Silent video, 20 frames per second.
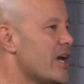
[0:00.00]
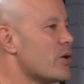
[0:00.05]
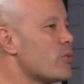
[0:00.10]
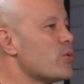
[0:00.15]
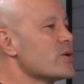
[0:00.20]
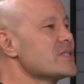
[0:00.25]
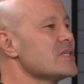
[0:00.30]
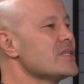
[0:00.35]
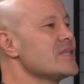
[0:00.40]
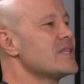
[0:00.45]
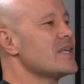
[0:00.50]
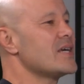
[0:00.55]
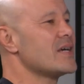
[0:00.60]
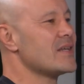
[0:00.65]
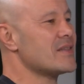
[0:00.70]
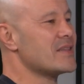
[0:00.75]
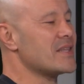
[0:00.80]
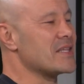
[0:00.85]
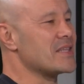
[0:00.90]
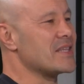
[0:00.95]
It wasn't
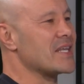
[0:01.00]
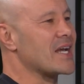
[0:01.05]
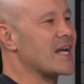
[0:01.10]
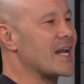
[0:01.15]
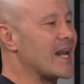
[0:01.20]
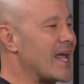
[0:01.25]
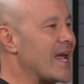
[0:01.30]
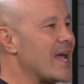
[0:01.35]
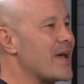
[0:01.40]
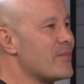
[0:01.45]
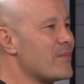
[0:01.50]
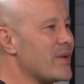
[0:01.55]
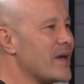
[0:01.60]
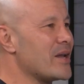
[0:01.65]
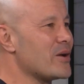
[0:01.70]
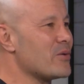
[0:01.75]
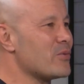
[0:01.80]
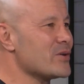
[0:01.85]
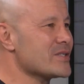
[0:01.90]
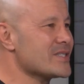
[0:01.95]
the glam,
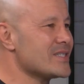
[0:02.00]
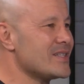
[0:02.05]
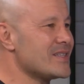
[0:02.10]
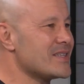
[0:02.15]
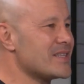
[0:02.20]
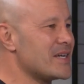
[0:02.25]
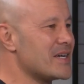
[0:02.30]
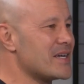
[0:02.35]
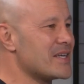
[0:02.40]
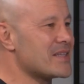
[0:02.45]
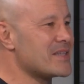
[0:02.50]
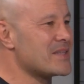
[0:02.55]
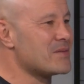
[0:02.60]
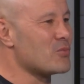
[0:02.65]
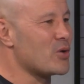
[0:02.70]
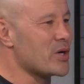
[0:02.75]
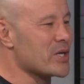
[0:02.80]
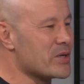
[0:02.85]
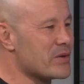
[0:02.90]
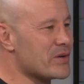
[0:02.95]
and it wasn't
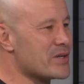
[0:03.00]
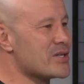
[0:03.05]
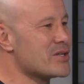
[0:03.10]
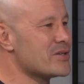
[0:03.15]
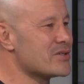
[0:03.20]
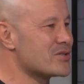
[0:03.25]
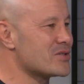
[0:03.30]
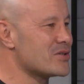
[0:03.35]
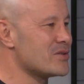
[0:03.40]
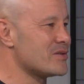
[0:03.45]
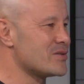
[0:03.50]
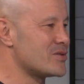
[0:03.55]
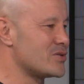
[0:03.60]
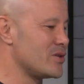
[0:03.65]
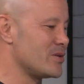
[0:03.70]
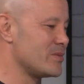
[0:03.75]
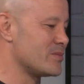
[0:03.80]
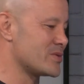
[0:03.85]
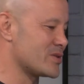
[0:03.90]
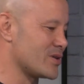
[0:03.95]
what you were used to in
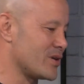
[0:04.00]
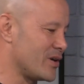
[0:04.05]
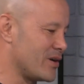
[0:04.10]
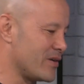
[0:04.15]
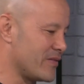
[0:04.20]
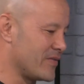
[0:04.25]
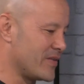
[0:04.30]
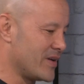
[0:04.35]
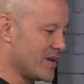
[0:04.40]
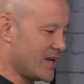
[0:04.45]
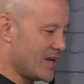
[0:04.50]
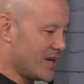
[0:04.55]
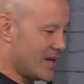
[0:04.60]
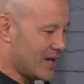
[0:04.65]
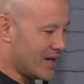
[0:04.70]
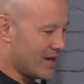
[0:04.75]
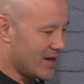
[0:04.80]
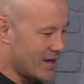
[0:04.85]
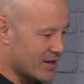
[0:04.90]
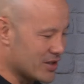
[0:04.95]
terms of
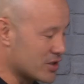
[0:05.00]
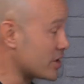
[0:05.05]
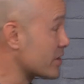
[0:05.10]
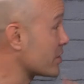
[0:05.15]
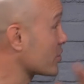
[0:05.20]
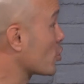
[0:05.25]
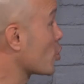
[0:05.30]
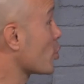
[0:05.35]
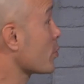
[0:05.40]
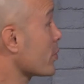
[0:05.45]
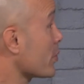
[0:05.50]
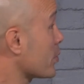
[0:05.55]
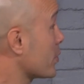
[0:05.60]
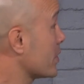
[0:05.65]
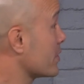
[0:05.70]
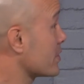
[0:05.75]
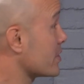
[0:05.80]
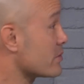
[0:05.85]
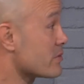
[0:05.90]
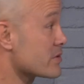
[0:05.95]
the corporate world.